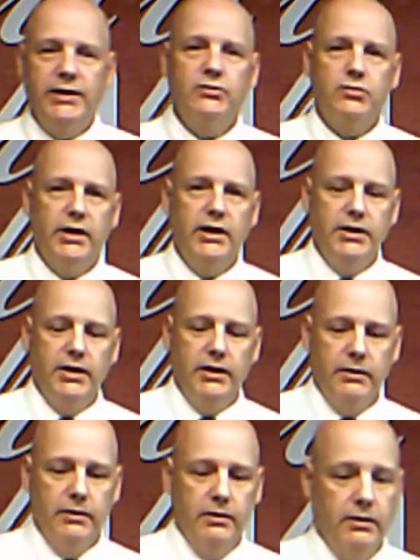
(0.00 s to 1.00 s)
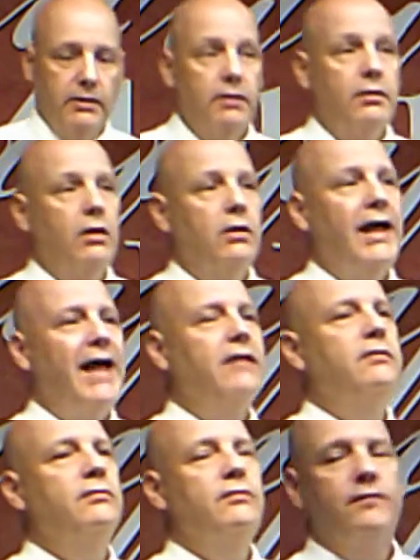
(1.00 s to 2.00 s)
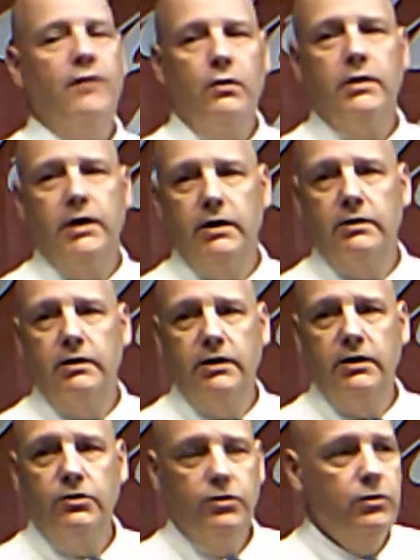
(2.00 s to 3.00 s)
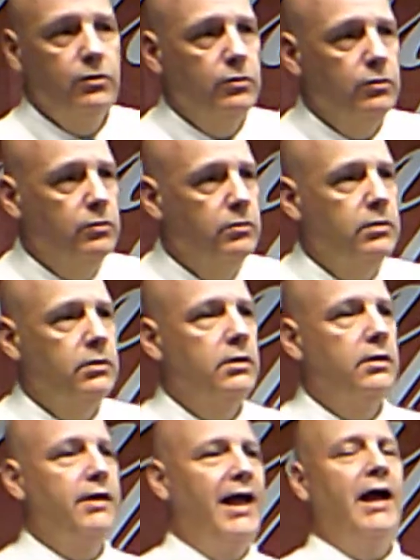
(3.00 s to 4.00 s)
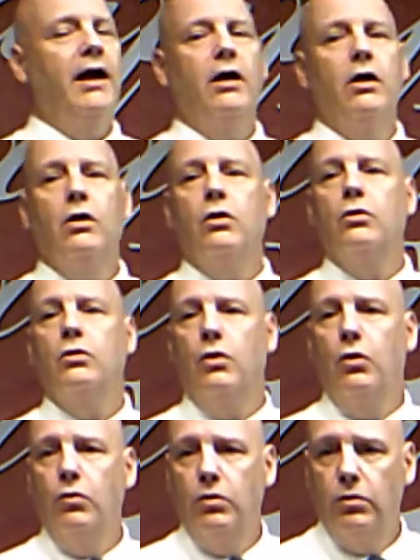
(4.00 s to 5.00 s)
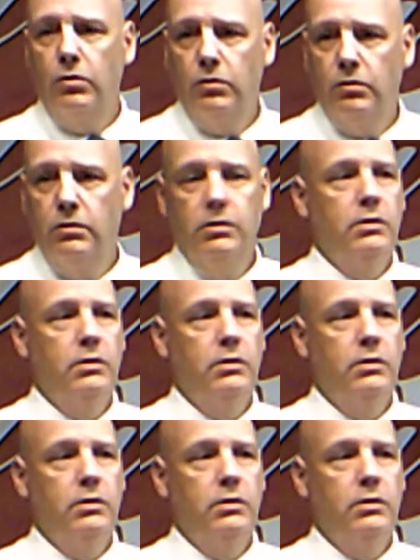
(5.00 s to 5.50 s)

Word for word: translating the Latin Vulgate into that local